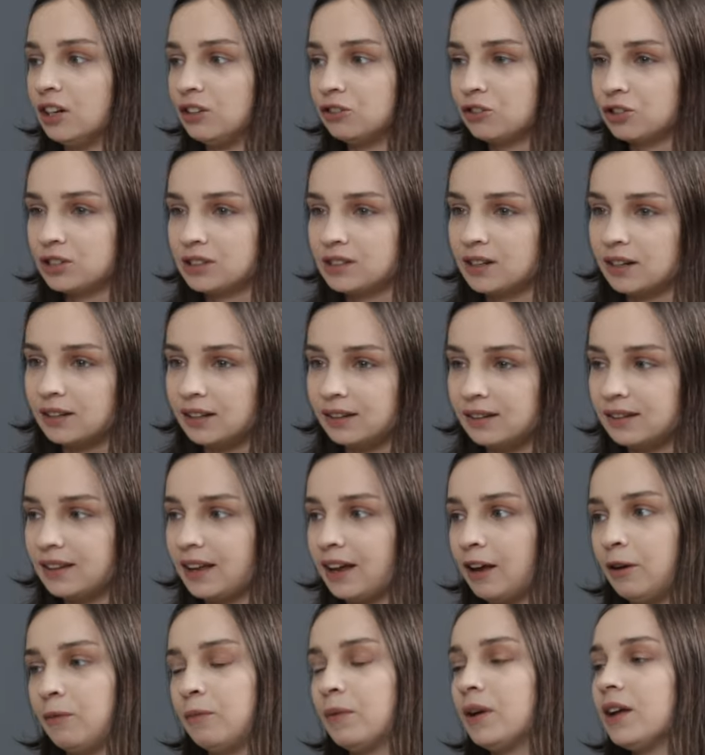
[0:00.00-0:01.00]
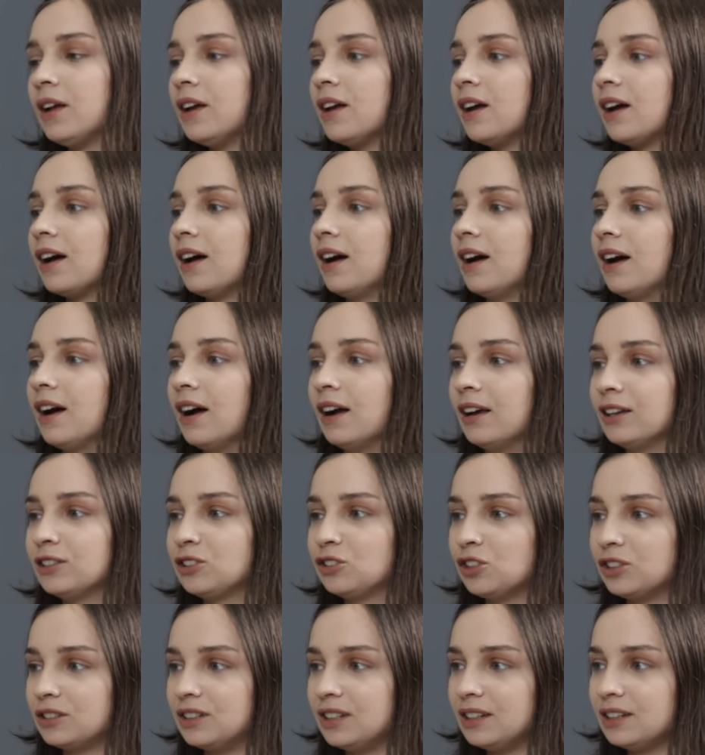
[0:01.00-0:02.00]
interested in them. Uh,
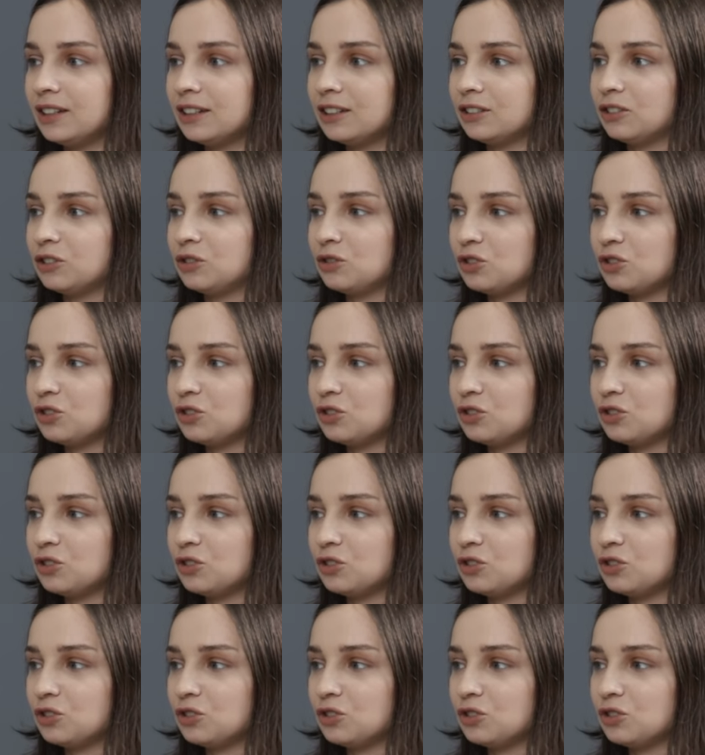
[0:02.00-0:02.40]
so I think